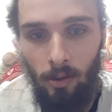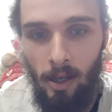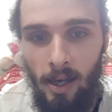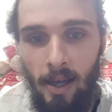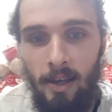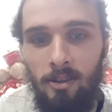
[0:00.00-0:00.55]

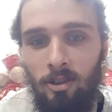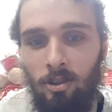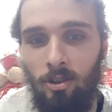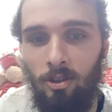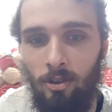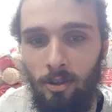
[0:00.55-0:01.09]
and
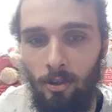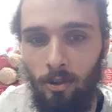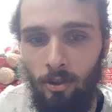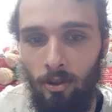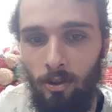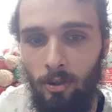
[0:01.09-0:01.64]

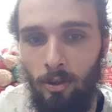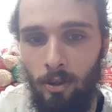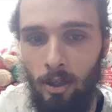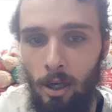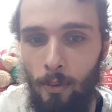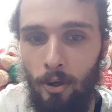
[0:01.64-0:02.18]

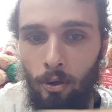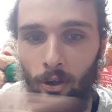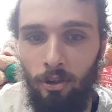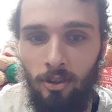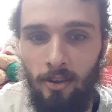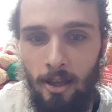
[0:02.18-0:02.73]
go
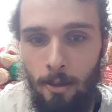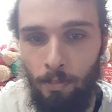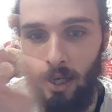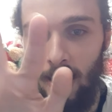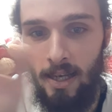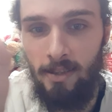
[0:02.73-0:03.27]
across to the
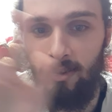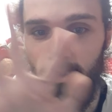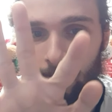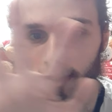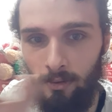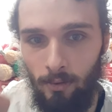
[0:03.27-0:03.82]

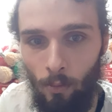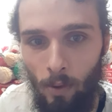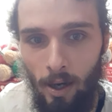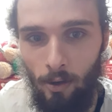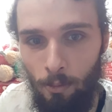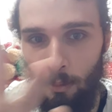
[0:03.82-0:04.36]
playlists.
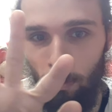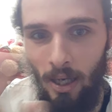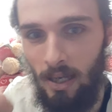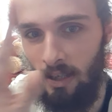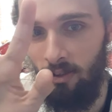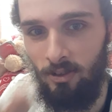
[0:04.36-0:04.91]
Where all my
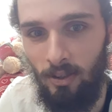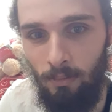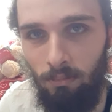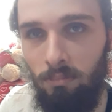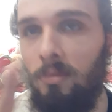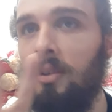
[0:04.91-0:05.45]
playlists are.
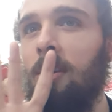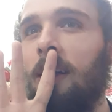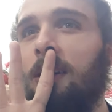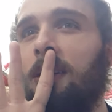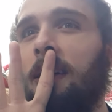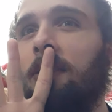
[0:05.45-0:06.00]

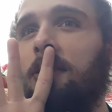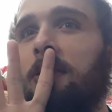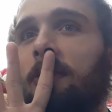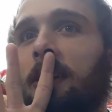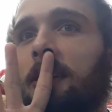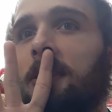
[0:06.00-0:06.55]
Hang on, how do you
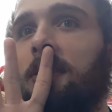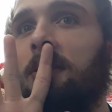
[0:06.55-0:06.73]
find it?